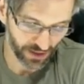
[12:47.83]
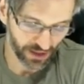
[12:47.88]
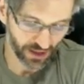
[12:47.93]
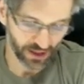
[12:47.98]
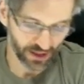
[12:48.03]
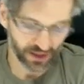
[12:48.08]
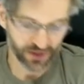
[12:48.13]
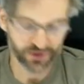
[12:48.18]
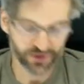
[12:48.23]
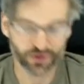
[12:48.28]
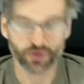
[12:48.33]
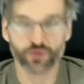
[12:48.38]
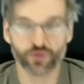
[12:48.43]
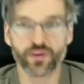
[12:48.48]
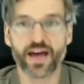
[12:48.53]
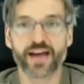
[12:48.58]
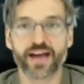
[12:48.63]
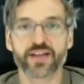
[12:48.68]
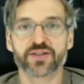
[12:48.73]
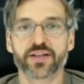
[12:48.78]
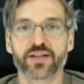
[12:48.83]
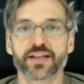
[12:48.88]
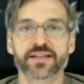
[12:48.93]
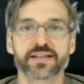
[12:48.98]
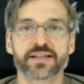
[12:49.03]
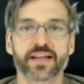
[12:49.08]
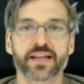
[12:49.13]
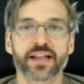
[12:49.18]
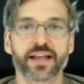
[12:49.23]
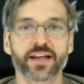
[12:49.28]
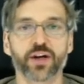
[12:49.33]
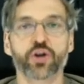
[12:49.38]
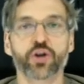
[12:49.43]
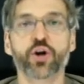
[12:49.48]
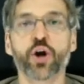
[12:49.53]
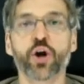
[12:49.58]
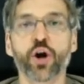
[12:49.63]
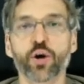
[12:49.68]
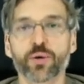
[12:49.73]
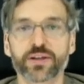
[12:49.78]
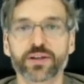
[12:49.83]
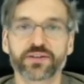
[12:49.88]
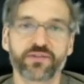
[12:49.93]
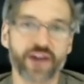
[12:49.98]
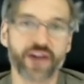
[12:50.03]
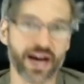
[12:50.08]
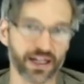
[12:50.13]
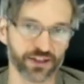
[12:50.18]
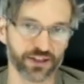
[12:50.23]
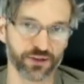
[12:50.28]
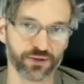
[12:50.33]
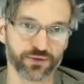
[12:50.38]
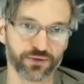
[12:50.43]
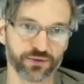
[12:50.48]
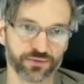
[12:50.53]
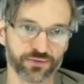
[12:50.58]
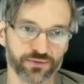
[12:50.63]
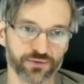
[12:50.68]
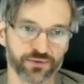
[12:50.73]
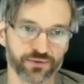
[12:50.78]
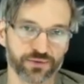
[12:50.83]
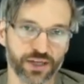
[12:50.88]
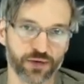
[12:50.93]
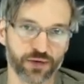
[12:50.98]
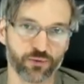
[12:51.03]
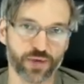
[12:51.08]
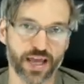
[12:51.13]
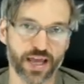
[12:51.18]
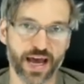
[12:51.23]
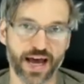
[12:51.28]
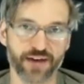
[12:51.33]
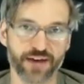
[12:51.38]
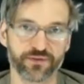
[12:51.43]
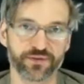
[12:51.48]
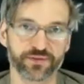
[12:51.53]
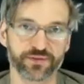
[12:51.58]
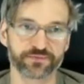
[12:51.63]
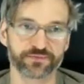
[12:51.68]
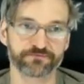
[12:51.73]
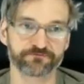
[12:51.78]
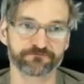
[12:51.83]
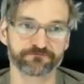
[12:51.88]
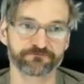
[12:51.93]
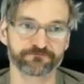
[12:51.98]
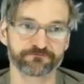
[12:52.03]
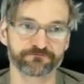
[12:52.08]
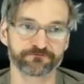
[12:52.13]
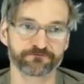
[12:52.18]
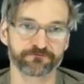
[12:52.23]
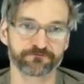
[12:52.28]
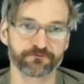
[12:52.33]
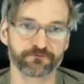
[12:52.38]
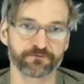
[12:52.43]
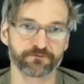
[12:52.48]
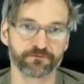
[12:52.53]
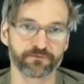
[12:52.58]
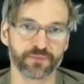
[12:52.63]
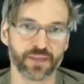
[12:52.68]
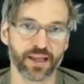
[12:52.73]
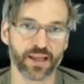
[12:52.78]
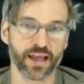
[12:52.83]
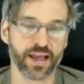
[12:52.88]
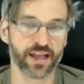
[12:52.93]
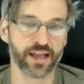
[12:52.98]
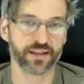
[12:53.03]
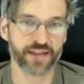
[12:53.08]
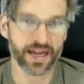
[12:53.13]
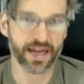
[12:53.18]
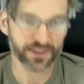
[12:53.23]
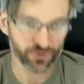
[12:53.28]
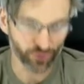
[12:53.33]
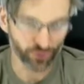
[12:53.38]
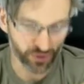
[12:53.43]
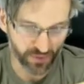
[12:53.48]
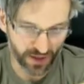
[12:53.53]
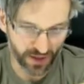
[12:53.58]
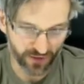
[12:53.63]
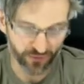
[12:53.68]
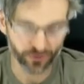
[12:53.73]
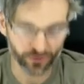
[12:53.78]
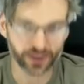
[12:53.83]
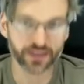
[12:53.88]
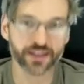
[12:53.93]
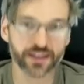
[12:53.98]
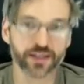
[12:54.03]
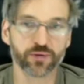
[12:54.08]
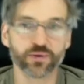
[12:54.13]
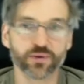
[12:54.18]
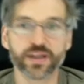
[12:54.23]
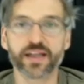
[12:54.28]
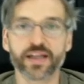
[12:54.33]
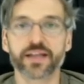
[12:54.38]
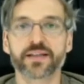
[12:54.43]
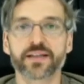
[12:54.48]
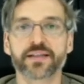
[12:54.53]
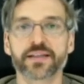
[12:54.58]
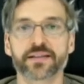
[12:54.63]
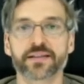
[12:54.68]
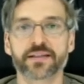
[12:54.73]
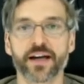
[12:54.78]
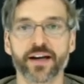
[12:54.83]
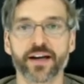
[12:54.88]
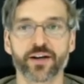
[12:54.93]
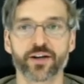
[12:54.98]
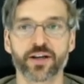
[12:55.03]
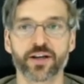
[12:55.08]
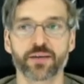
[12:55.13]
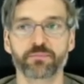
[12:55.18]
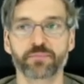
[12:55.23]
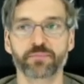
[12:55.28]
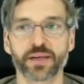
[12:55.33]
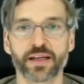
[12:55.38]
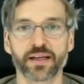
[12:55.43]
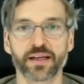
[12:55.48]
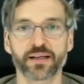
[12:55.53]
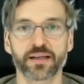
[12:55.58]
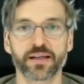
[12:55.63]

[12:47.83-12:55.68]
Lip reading: So that is, let's say, like a current value that we have. And that would be if we liquidated the entire company.